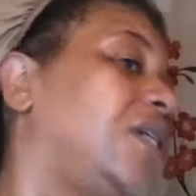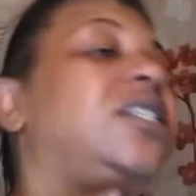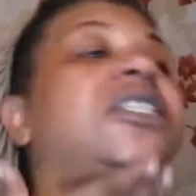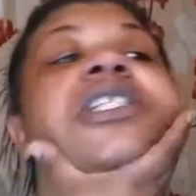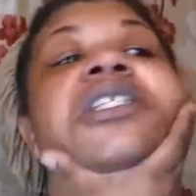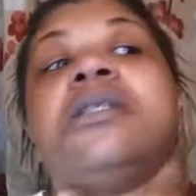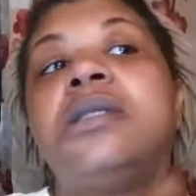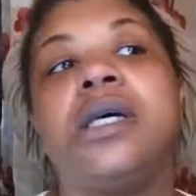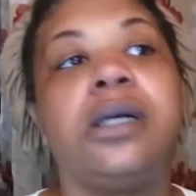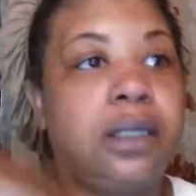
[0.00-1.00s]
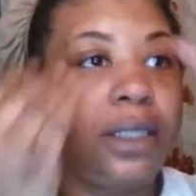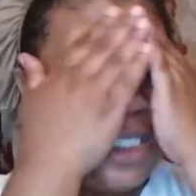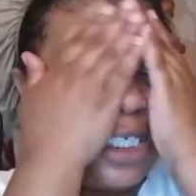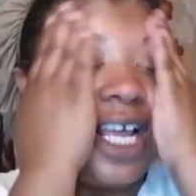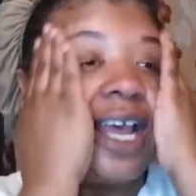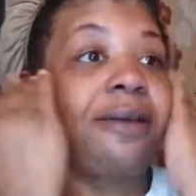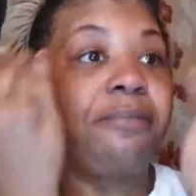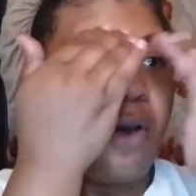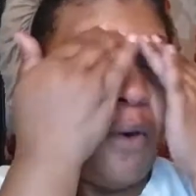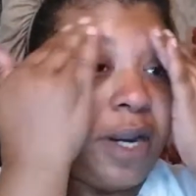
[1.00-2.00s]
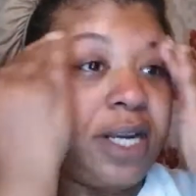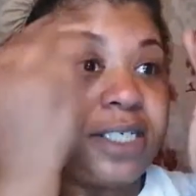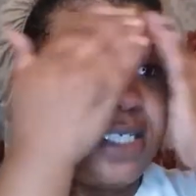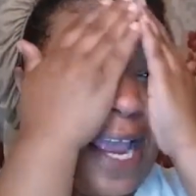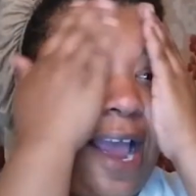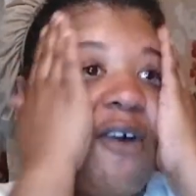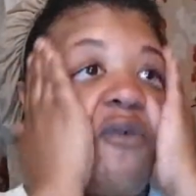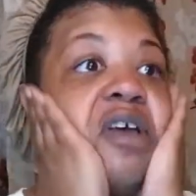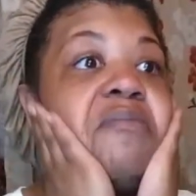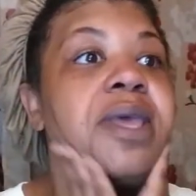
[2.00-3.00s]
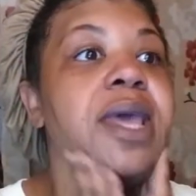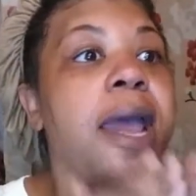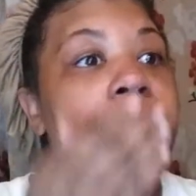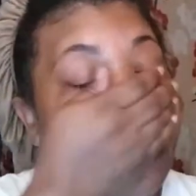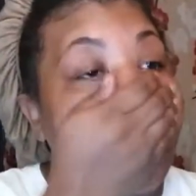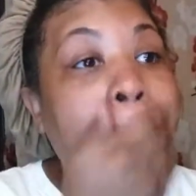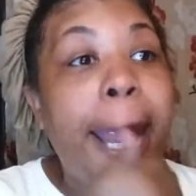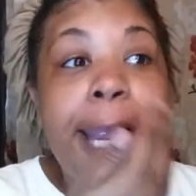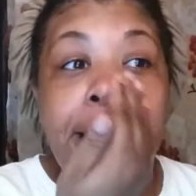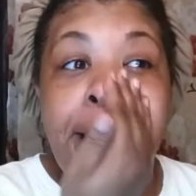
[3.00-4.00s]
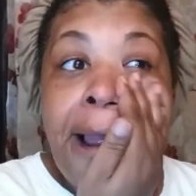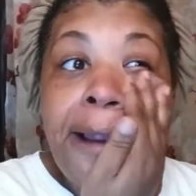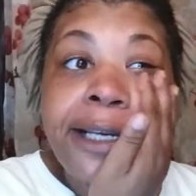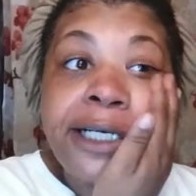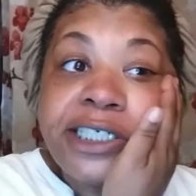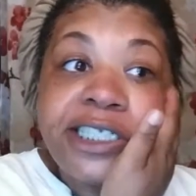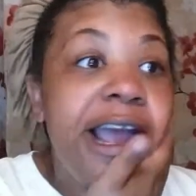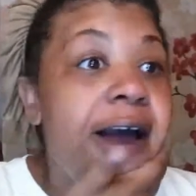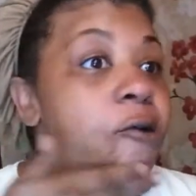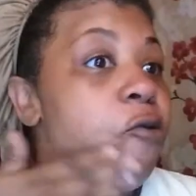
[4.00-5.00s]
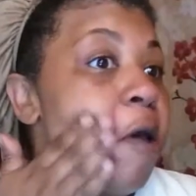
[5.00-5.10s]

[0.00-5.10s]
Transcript: That's just, that's just like going in the shower with me. I ain't taking y'all in the shower